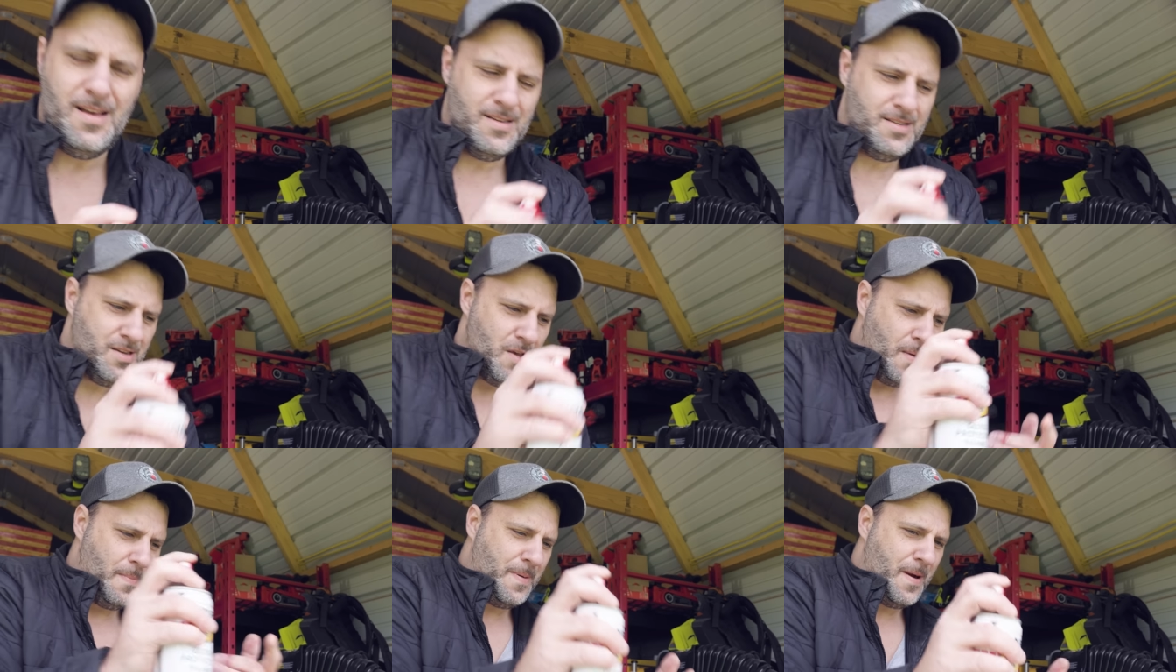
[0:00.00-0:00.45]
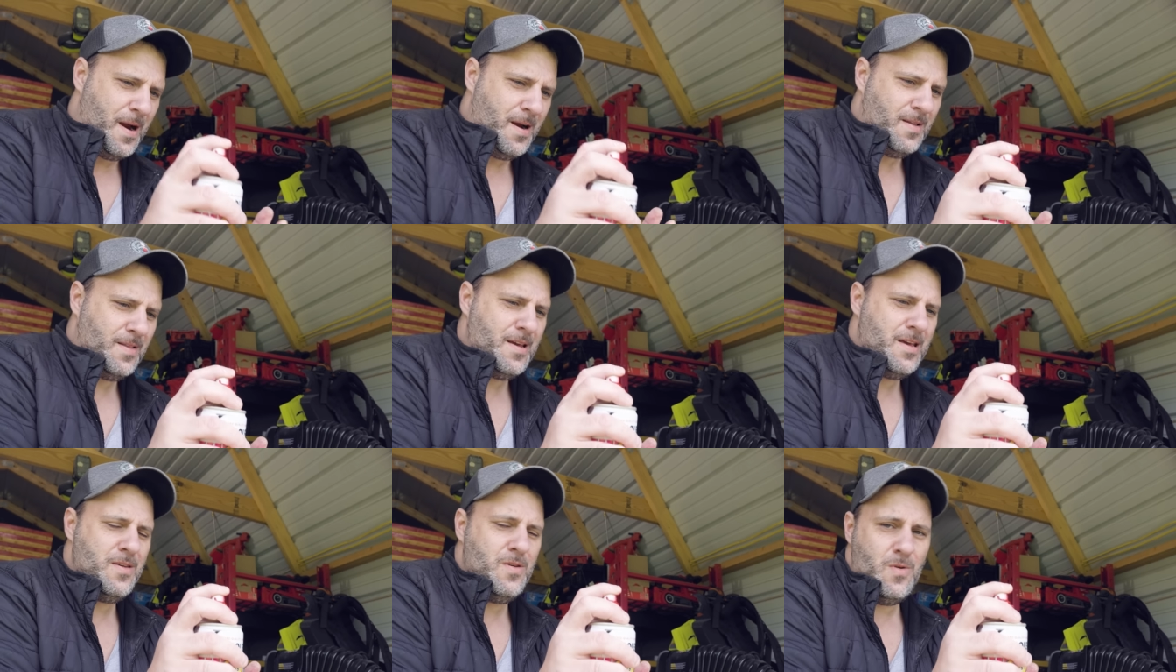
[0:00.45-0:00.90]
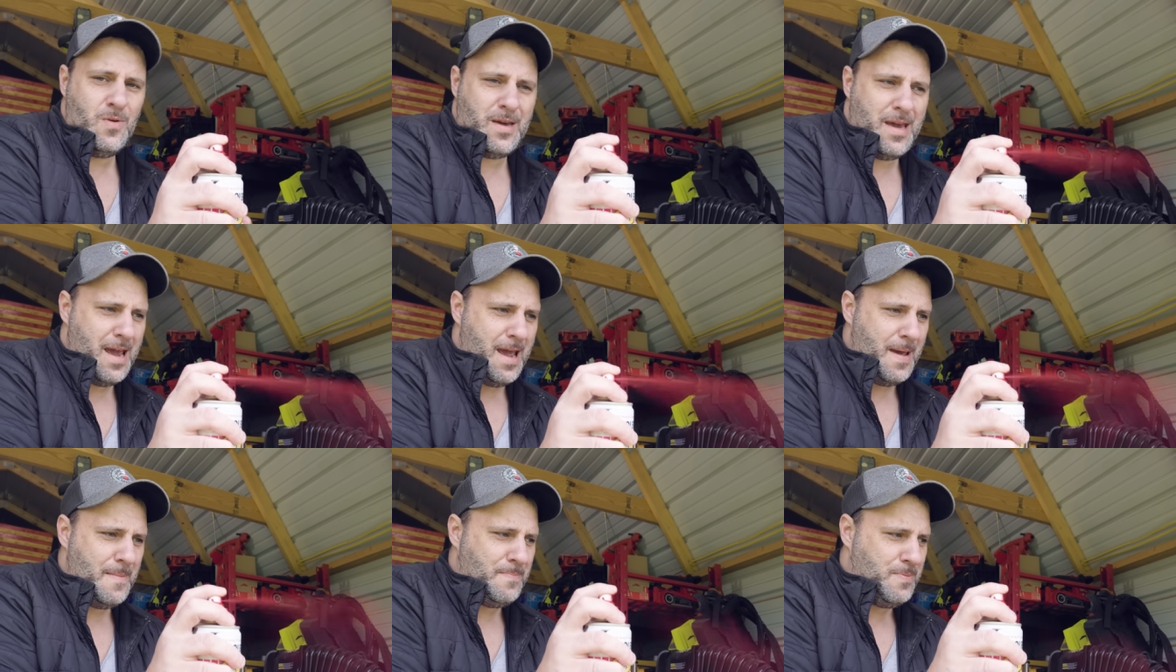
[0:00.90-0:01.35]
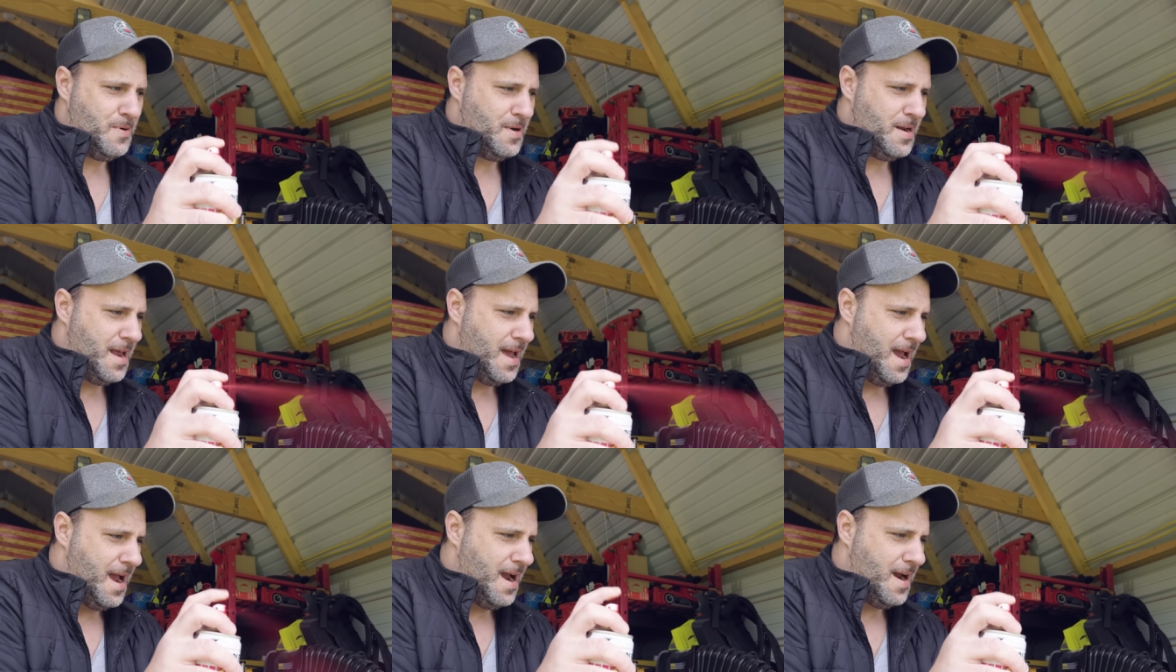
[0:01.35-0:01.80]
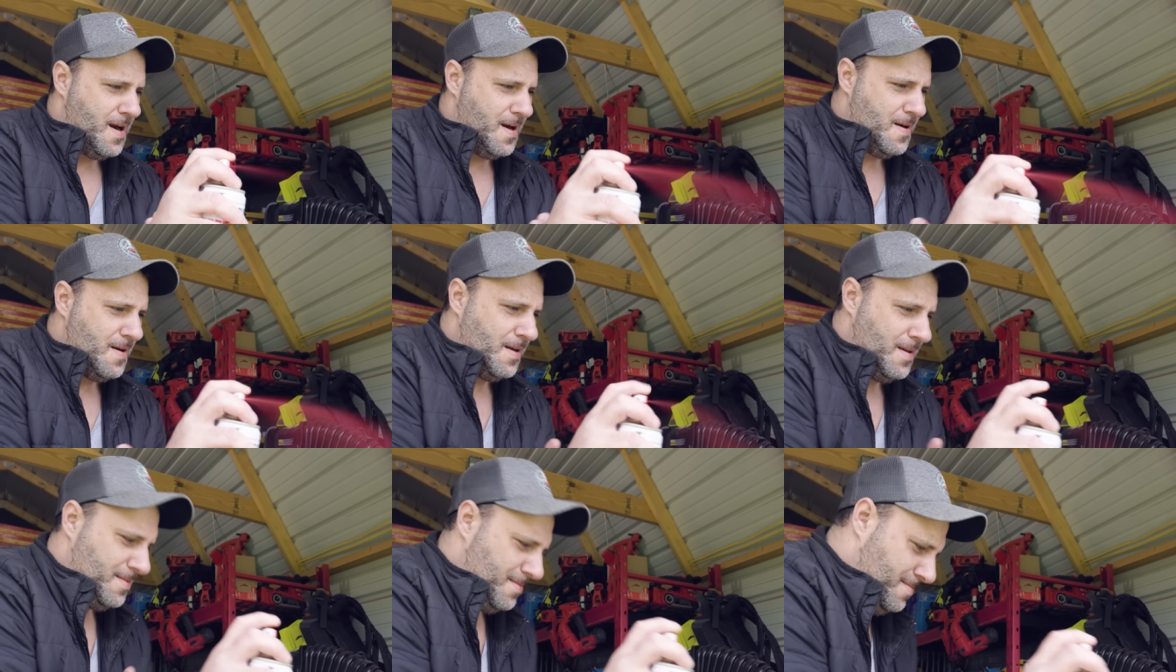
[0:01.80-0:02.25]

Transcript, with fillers: So apparently you can put air